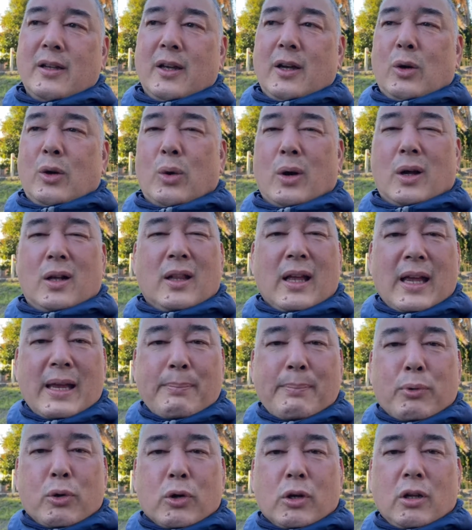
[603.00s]
or a
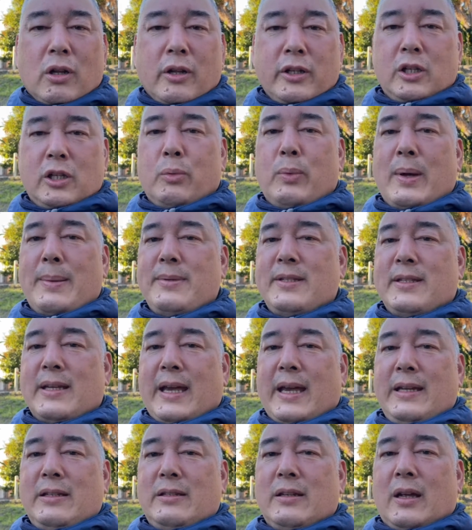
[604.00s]
client portal on the
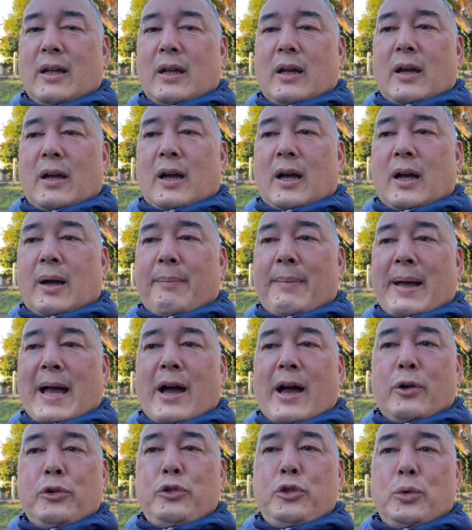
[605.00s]
website,
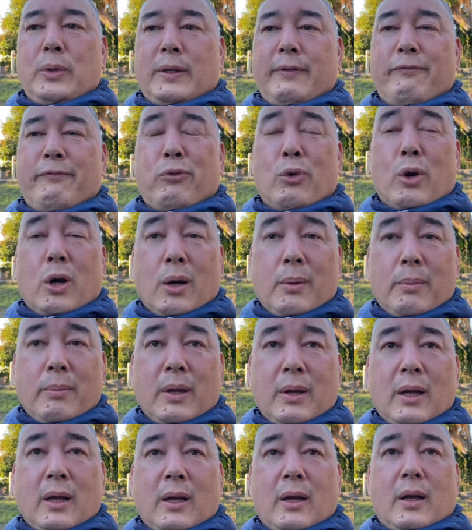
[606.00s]
how to inform
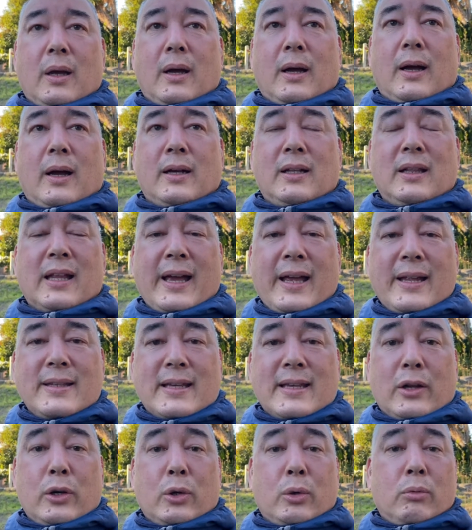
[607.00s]
clients,
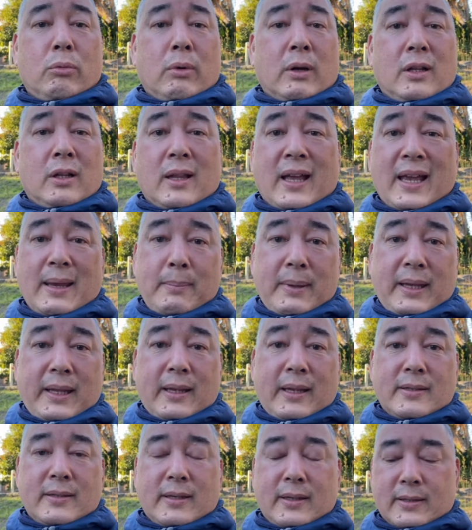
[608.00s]
how to run client
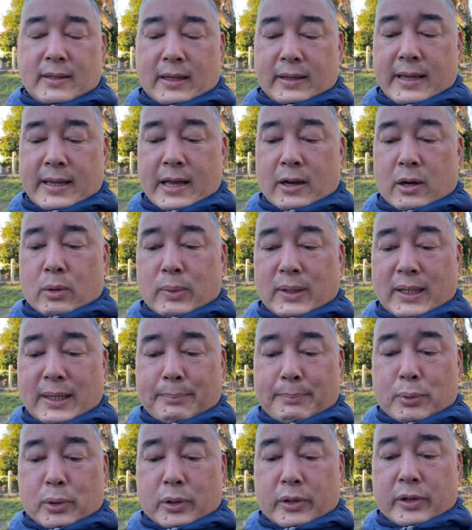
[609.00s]
meetings, things like that are really
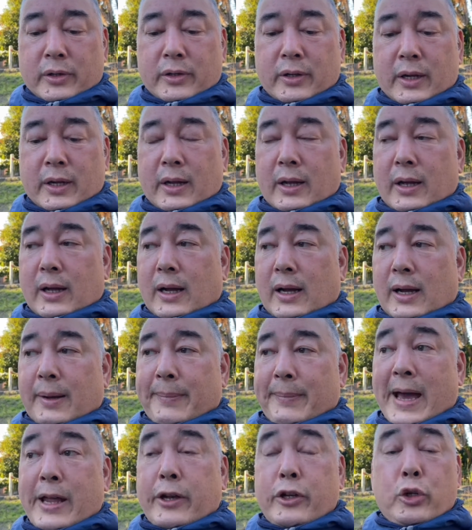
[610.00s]
important.
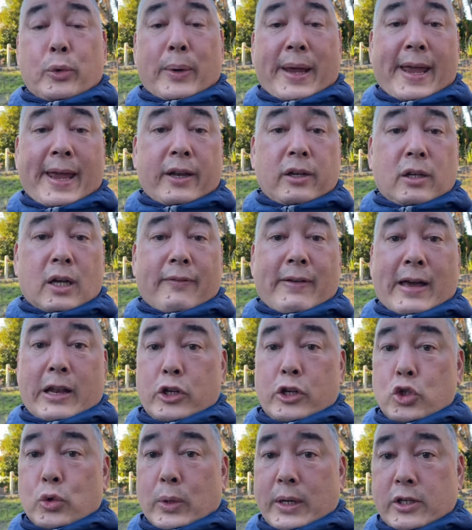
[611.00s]
How to do a handoff, how to
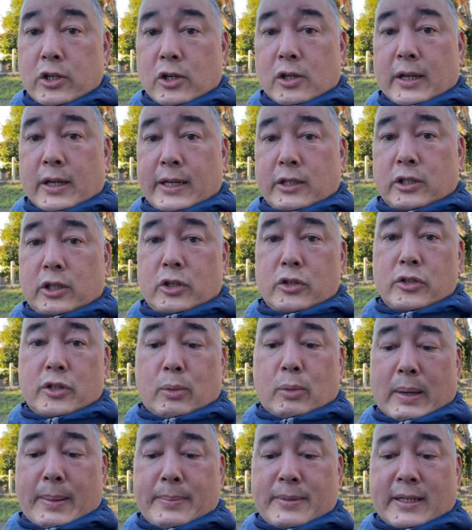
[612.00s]
train your client to use
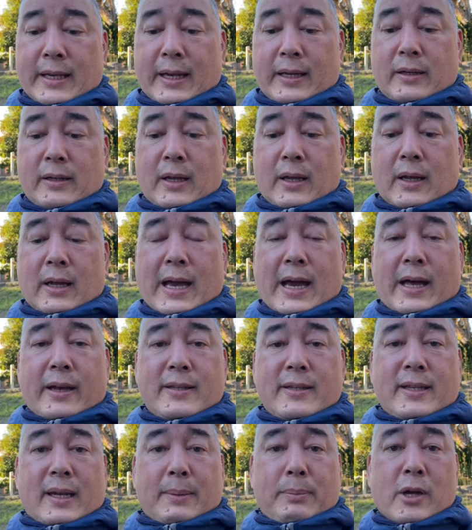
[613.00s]
their website, how to
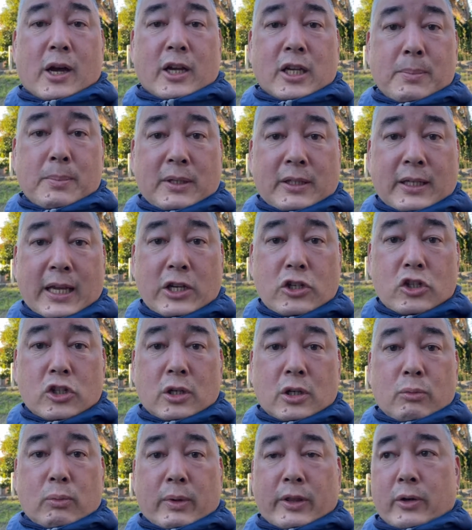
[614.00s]
set up
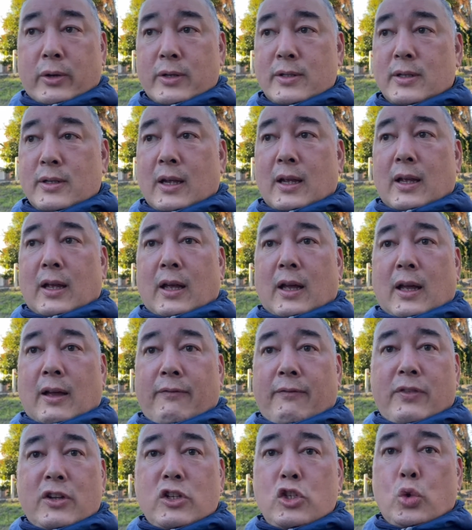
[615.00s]
documentation, whether it's
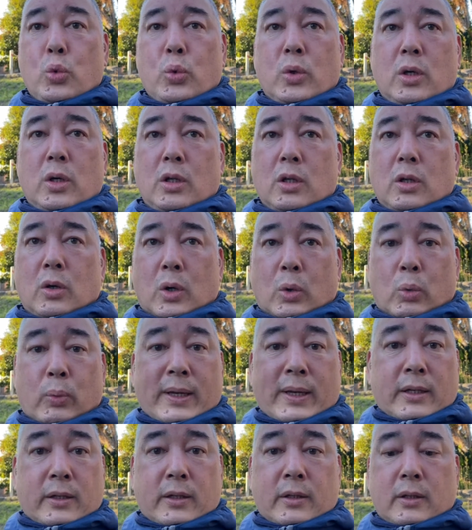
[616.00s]
visual or
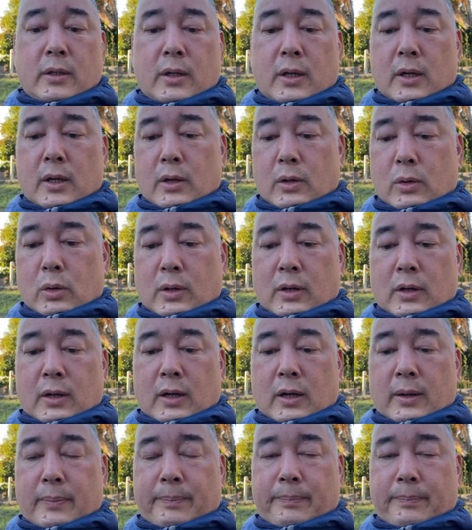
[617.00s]
written or